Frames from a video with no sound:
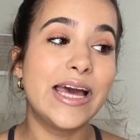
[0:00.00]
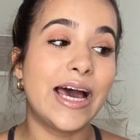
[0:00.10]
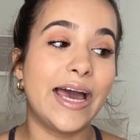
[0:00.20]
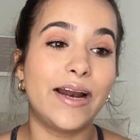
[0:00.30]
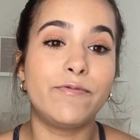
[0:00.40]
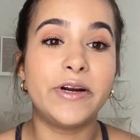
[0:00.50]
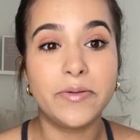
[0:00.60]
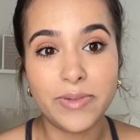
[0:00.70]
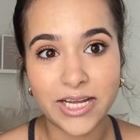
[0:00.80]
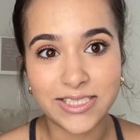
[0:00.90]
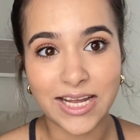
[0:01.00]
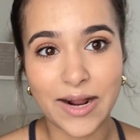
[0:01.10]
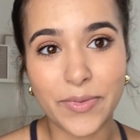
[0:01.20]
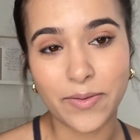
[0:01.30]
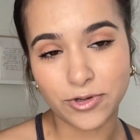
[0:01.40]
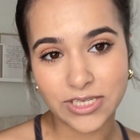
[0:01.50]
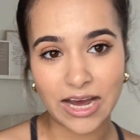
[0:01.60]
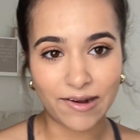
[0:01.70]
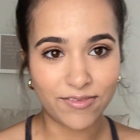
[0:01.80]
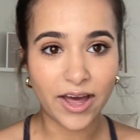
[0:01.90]
and I'm very blessed that I'm able to
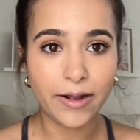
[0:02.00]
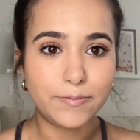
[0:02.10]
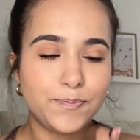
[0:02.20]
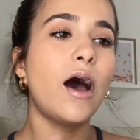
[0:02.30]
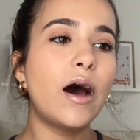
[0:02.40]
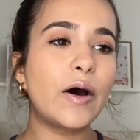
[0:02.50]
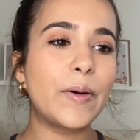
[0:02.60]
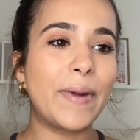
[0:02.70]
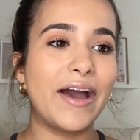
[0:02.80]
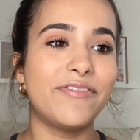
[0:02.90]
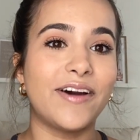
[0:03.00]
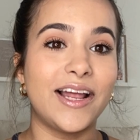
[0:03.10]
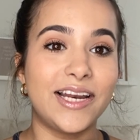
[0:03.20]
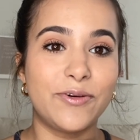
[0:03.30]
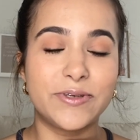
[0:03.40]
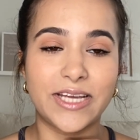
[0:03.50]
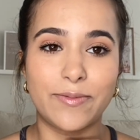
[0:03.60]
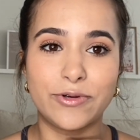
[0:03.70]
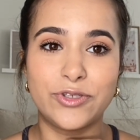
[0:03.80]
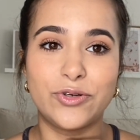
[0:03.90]
have that. I finally was
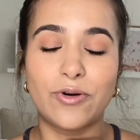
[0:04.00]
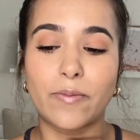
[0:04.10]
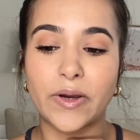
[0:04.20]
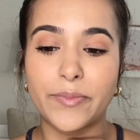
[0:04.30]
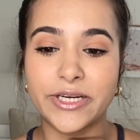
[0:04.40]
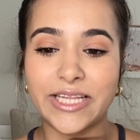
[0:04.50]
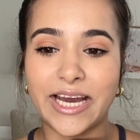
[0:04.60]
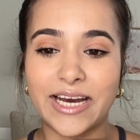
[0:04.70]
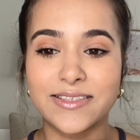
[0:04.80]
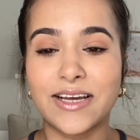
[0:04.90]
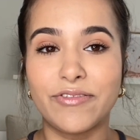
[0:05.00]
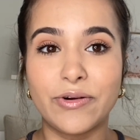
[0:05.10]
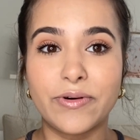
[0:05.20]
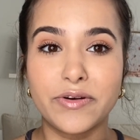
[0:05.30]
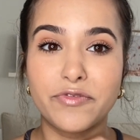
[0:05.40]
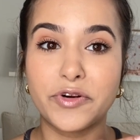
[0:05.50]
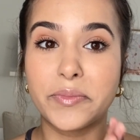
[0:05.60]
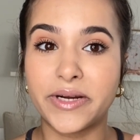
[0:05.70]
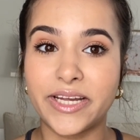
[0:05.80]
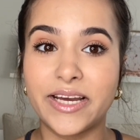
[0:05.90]
able to, on my birthday, I asked everyone for
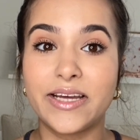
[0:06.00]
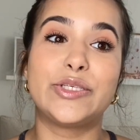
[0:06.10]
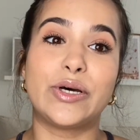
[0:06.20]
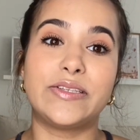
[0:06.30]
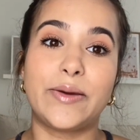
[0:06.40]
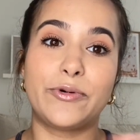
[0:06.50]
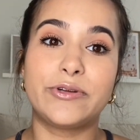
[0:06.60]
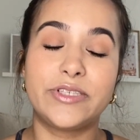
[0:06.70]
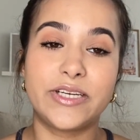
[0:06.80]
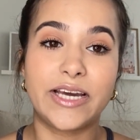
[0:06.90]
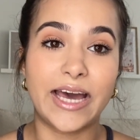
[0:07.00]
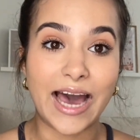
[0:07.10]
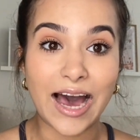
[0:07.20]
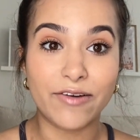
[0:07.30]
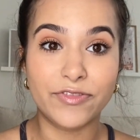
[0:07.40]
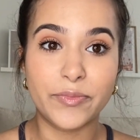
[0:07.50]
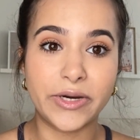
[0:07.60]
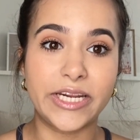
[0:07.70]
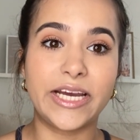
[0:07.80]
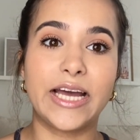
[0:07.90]
money, so I was able to get half the
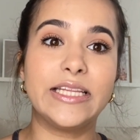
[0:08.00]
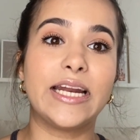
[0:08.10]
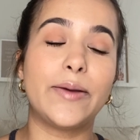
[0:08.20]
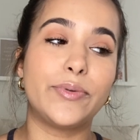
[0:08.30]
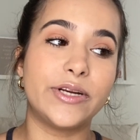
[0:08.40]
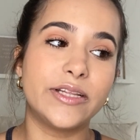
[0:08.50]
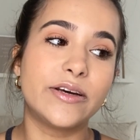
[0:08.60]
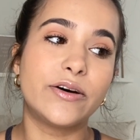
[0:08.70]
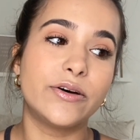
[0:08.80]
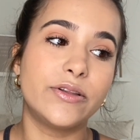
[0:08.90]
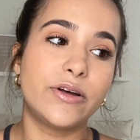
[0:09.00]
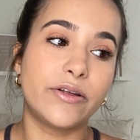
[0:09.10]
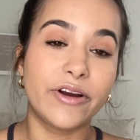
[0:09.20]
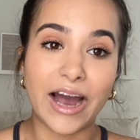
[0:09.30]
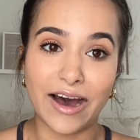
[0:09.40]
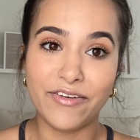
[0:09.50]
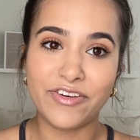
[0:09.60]
money and then I put in the other half,